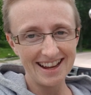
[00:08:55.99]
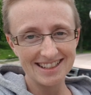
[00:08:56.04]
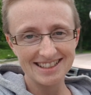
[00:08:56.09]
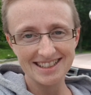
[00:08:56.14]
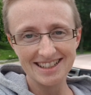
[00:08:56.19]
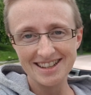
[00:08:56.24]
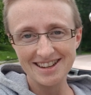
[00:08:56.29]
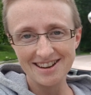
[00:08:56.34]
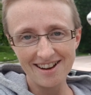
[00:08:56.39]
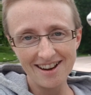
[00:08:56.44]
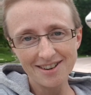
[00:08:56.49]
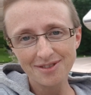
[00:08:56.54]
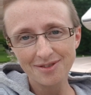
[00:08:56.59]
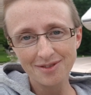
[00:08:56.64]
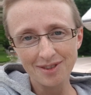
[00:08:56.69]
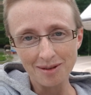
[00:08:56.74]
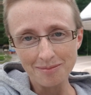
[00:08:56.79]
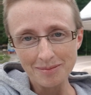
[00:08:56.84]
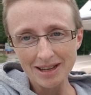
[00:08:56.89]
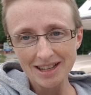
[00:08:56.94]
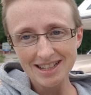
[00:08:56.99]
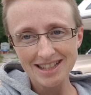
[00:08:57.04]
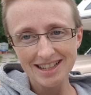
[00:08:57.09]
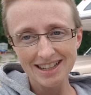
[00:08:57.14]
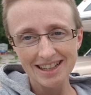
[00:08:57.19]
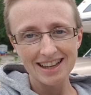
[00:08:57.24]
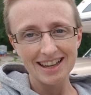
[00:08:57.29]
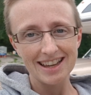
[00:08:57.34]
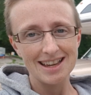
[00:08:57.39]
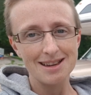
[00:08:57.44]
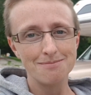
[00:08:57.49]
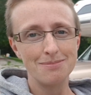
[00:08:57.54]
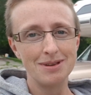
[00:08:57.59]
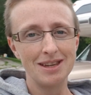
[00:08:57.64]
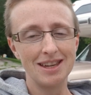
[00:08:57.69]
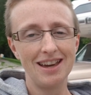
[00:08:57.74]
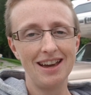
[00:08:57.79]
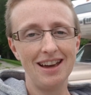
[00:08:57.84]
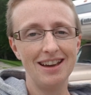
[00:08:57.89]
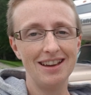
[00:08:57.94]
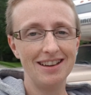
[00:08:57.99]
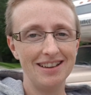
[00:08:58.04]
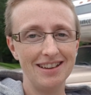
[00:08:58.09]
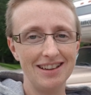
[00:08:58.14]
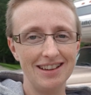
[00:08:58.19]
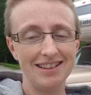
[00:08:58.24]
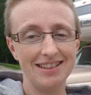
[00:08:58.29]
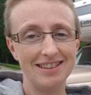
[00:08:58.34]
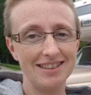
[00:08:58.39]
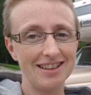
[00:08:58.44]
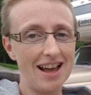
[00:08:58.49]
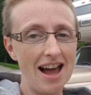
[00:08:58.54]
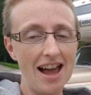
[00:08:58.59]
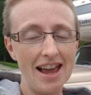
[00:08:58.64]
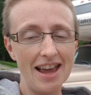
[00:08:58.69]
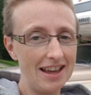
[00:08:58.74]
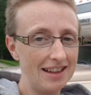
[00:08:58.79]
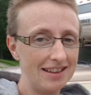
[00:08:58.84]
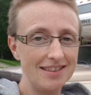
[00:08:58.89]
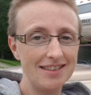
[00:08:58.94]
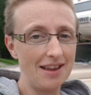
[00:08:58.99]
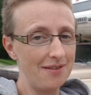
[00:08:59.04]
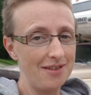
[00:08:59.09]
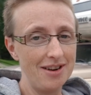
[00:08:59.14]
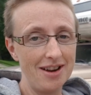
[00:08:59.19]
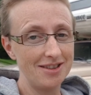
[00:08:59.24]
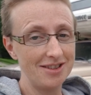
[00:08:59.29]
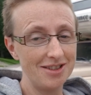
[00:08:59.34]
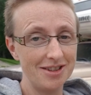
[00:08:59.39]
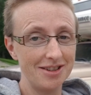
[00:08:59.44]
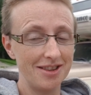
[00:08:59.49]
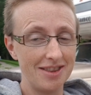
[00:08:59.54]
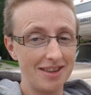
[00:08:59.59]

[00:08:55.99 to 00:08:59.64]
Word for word: I did not film it because I had 700